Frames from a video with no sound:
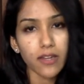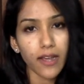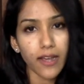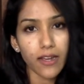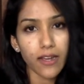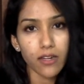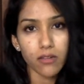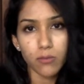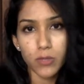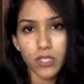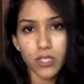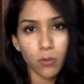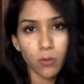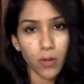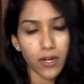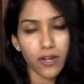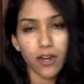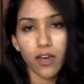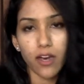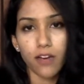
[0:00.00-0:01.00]
and within
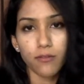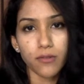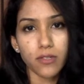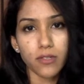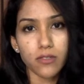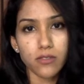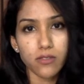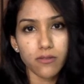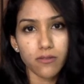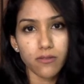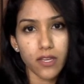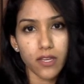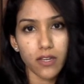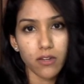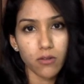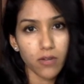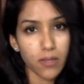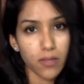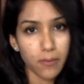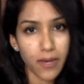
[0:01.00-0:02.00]
1.5 years of their
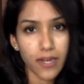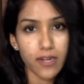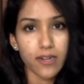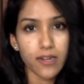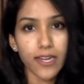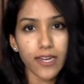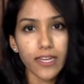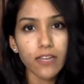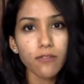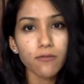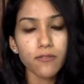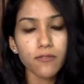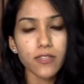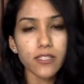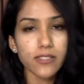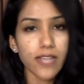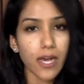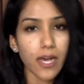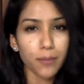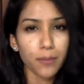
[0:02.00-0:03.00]
newly married life,
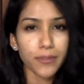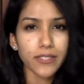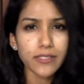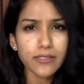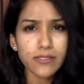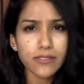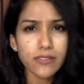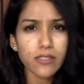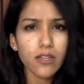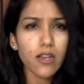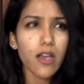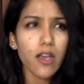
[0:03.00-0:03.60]
this happens,